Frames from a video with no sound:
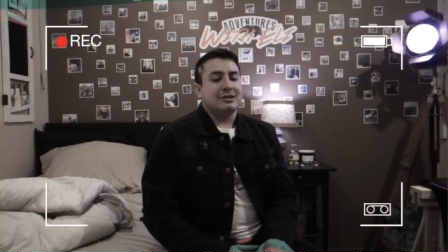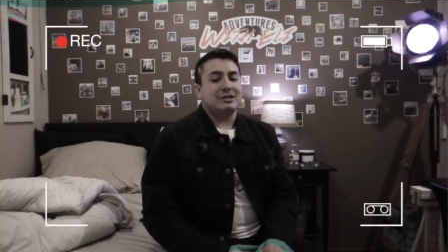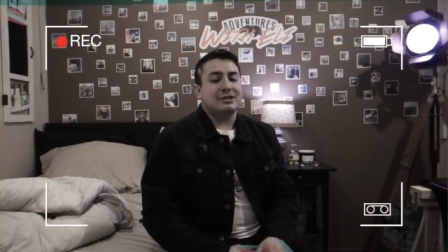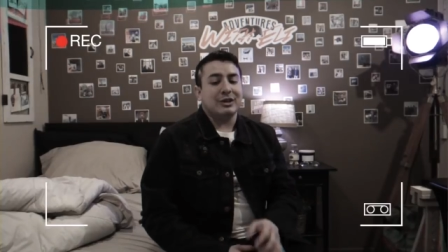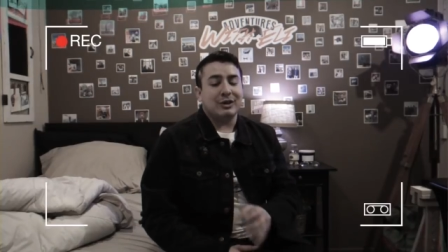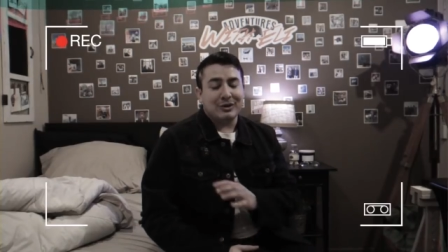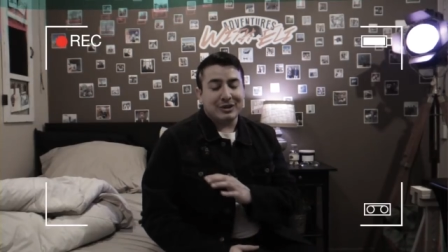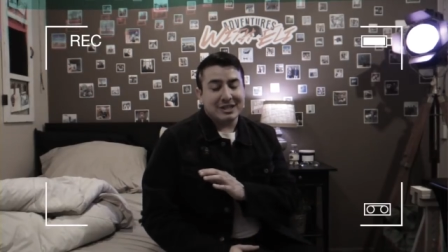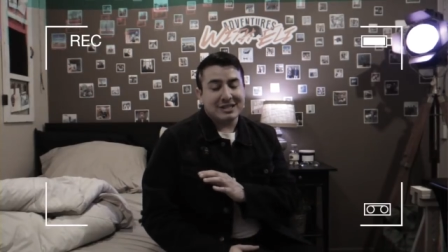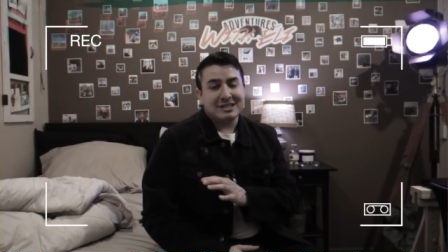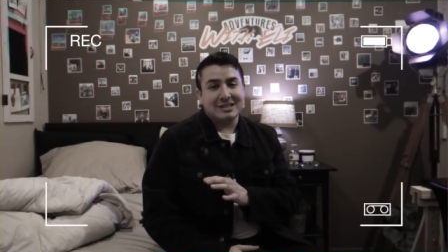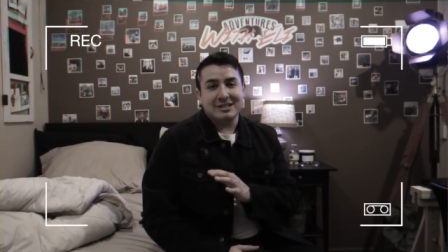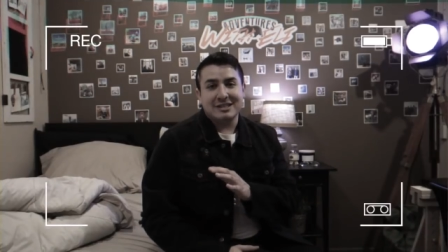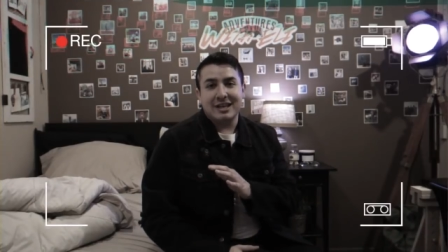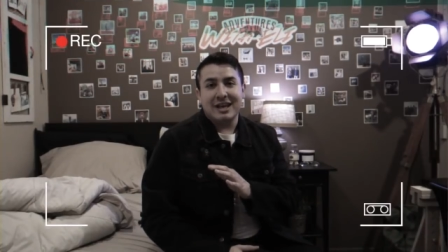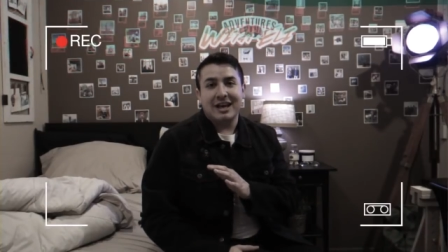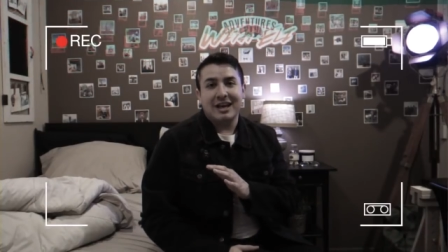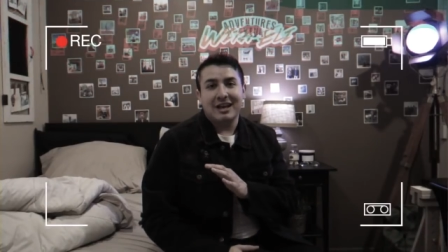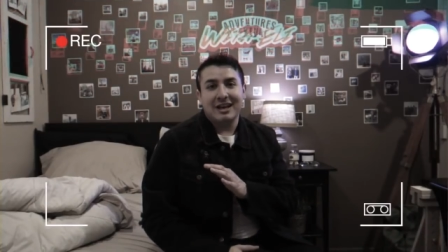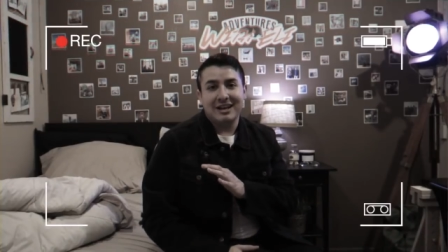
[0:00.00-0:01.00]
So this is
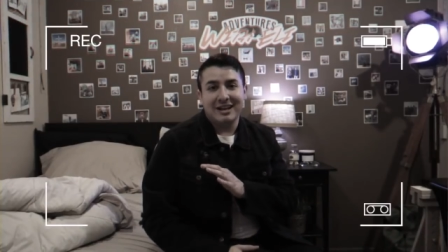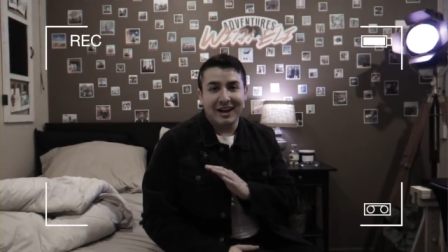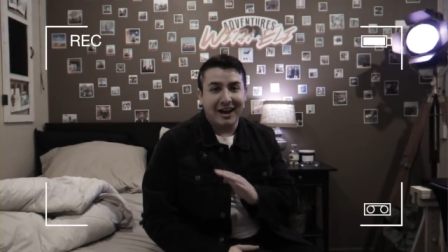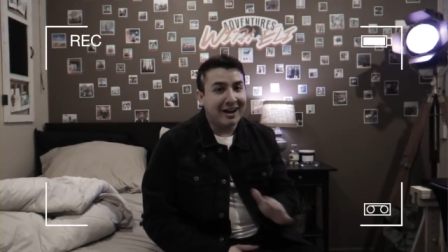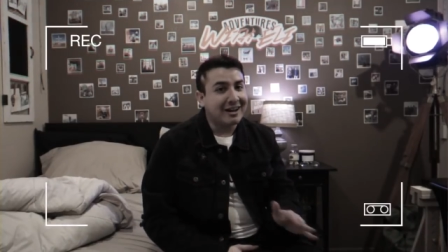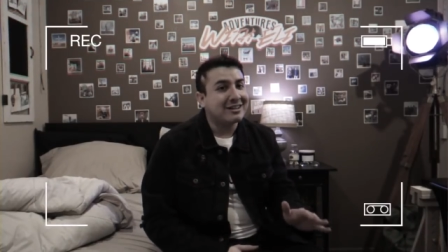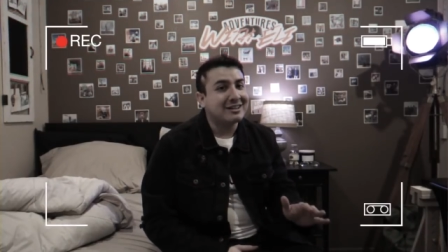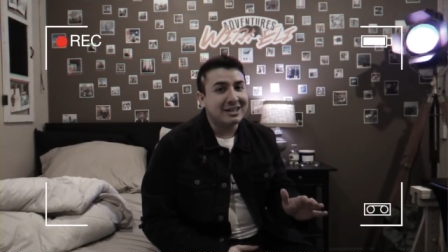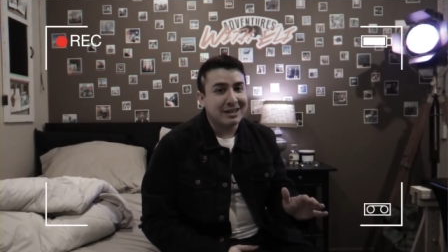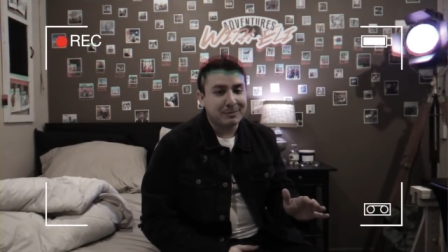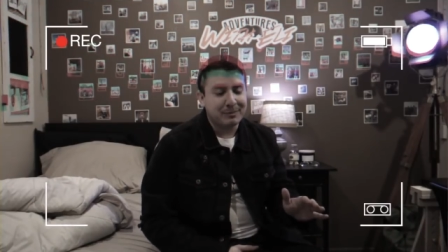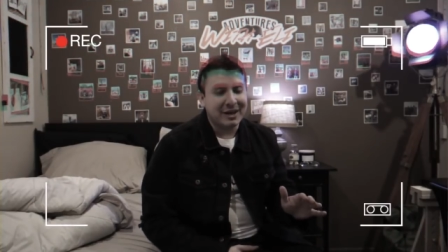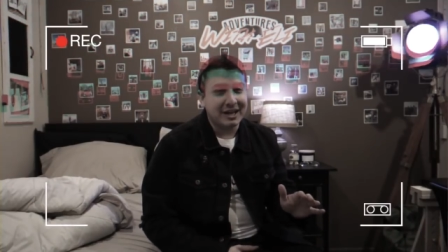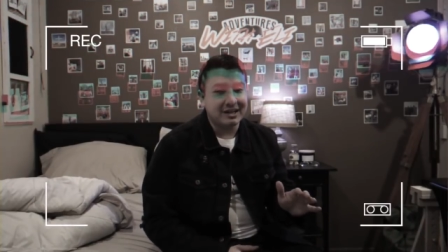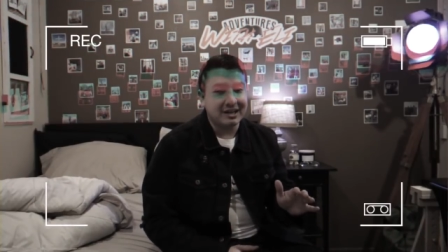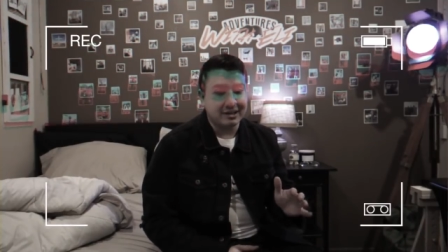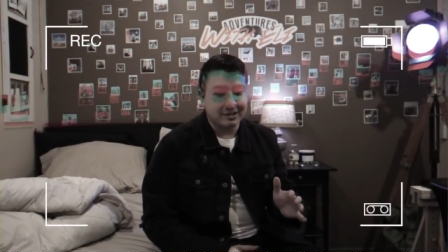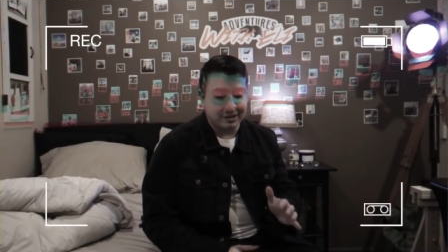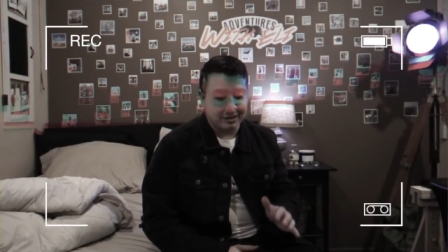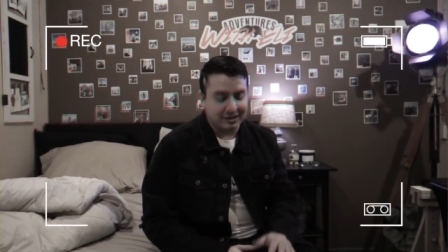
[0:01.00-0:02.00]
not
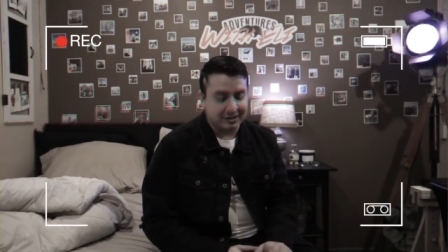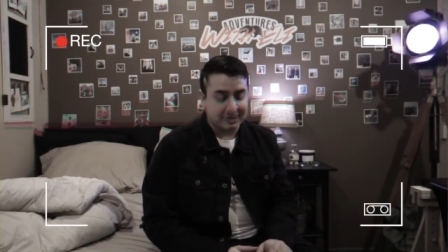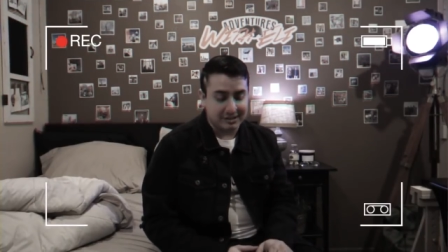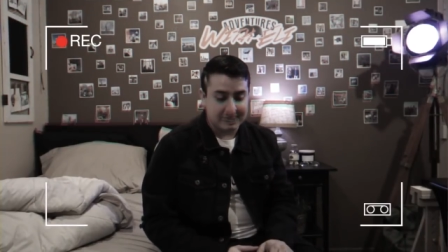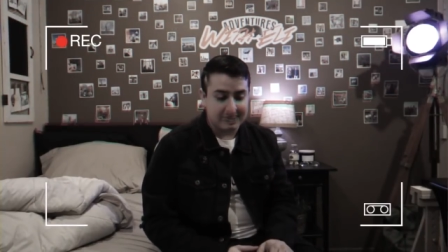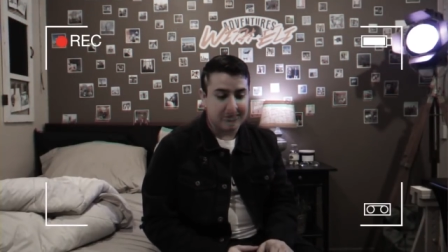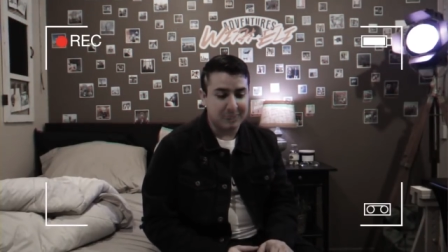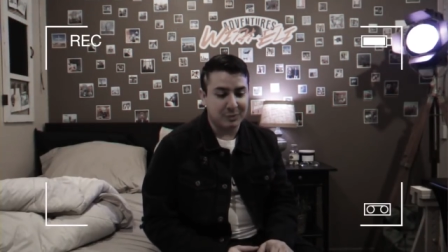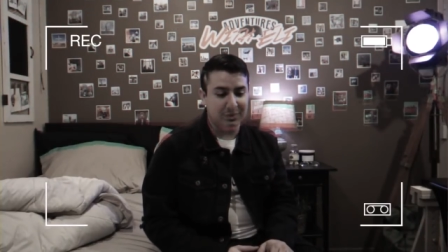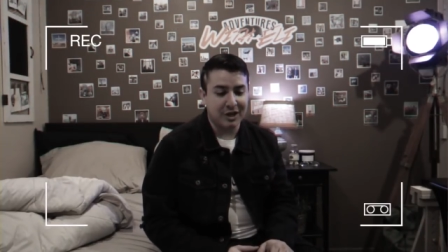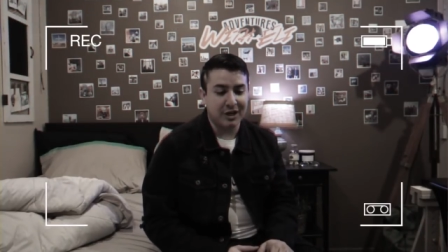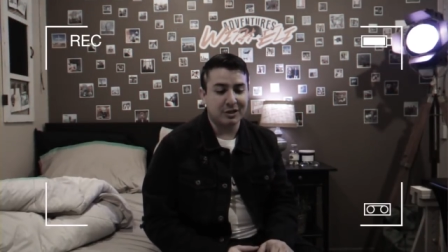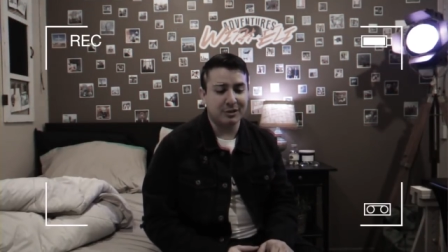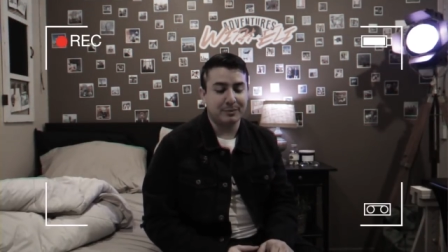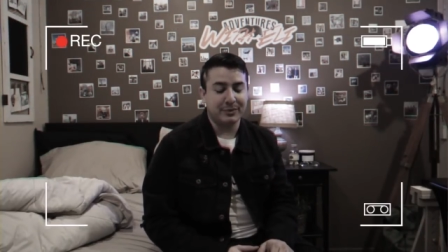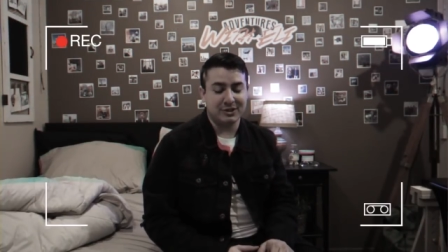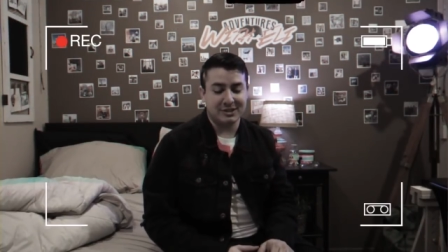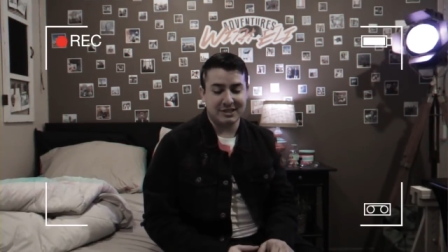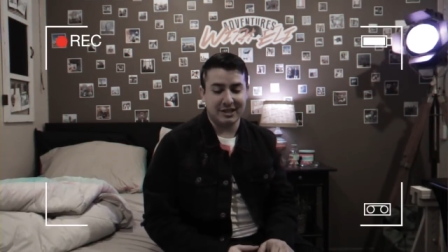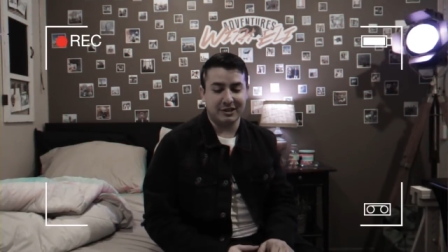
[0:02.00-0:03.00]
clickbait at all. This is one hundred
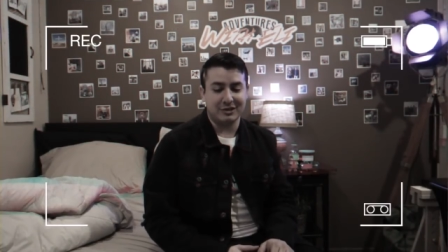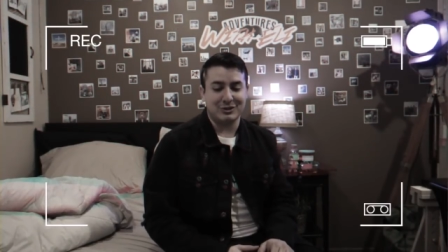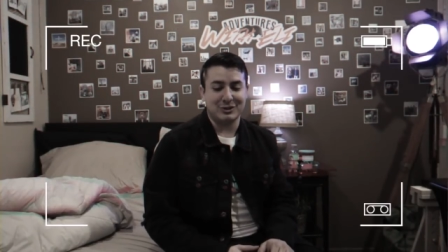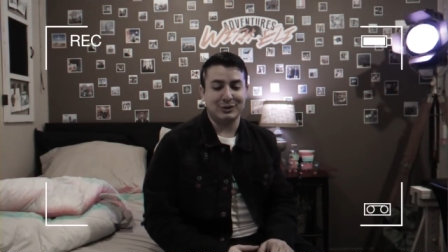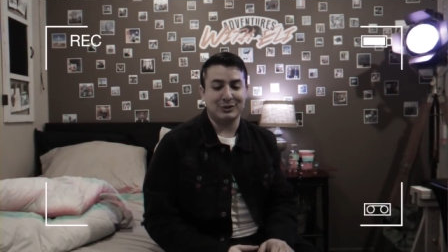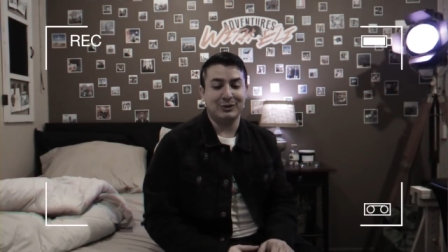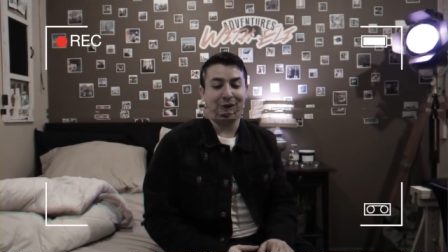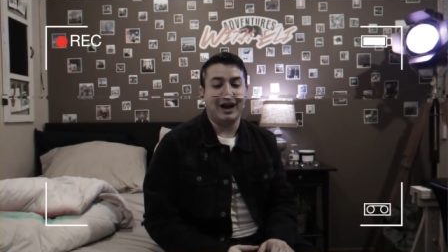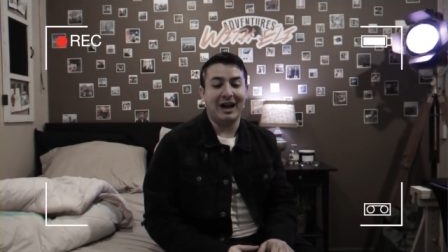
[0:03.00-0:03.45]
percent true.